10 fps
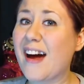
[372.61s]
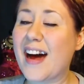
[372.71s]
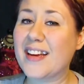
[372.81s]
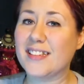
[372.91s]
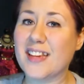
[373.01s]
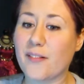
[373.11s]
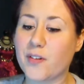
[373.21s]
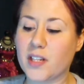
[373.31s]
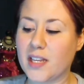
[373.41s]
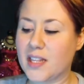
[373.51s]
I
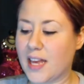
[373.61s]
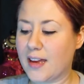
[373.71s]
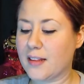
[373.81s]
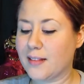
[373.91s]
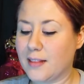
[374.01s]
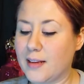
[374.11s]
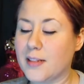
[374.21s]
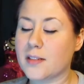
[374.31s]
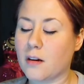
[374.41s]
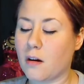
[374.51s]
definitely think
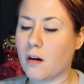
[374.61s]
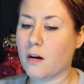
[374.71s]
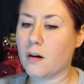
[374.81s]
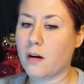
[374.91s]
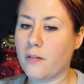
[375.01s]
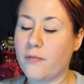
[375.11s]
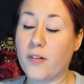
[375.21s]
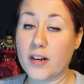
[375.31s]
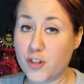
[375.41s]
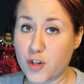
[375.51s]
these are uh,
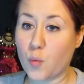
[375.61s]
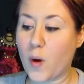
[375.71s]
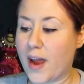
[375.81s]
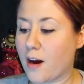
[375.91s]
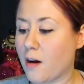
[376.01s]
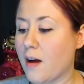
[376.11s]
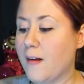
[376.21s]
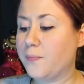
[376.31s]
fun to wear.